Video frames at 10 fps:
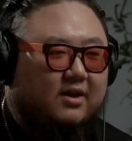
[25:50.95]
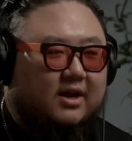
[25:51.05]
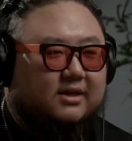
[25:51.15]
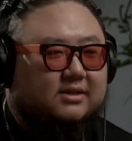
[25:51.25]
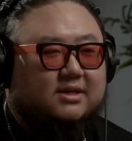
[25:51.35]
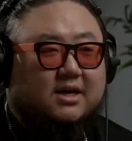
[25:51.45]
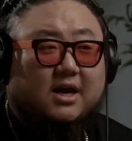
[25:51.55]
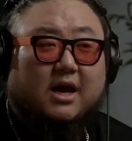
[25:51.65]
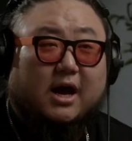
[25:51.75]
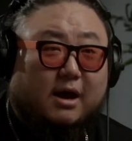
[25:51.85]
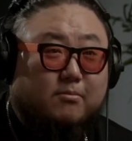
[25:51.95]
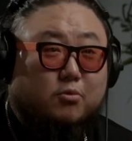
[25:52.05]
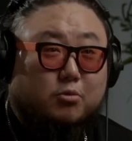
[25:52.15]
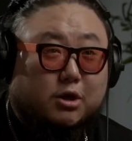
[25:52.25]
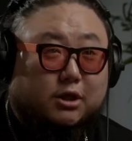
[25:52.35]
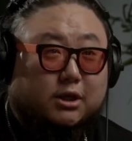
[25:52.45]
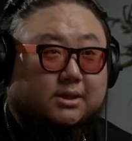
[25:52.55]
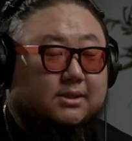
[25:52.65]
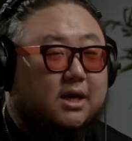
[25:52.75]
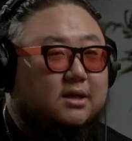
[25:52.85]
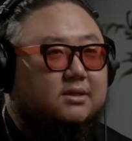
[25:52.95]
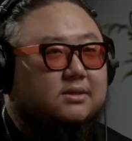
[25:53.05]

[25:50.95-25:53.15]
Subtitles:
And I'm really excited to